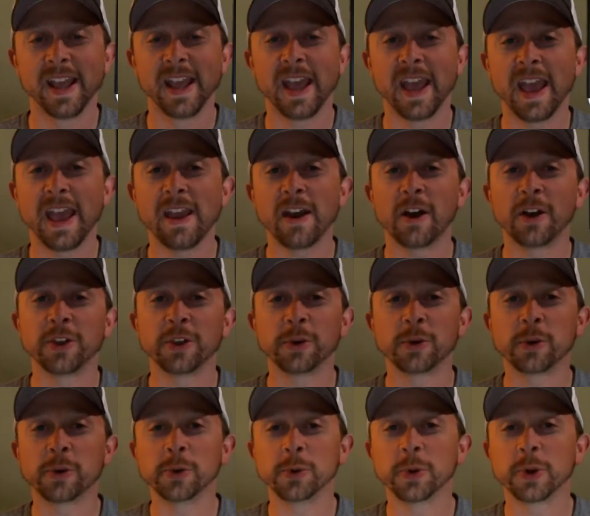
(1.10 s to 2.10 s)
Hey, all you
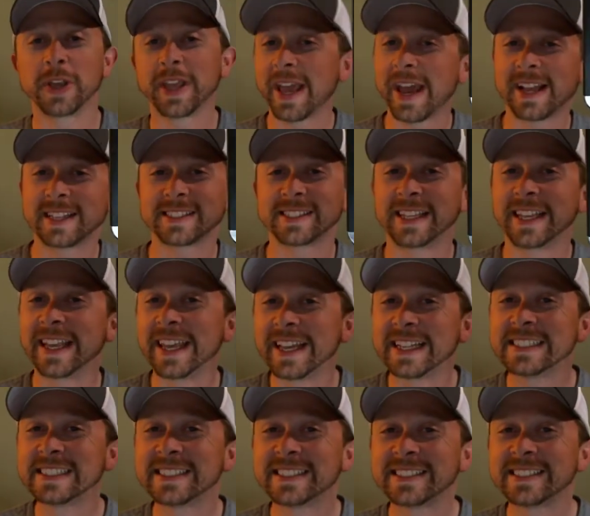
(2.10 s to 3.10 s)
cool cats and
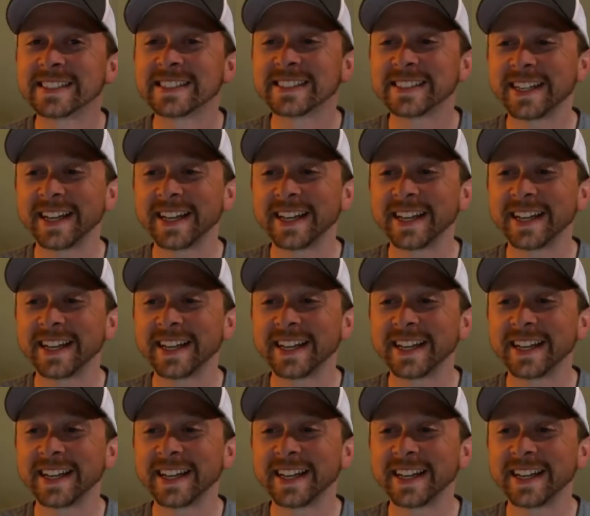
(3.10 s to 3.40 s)
kittens.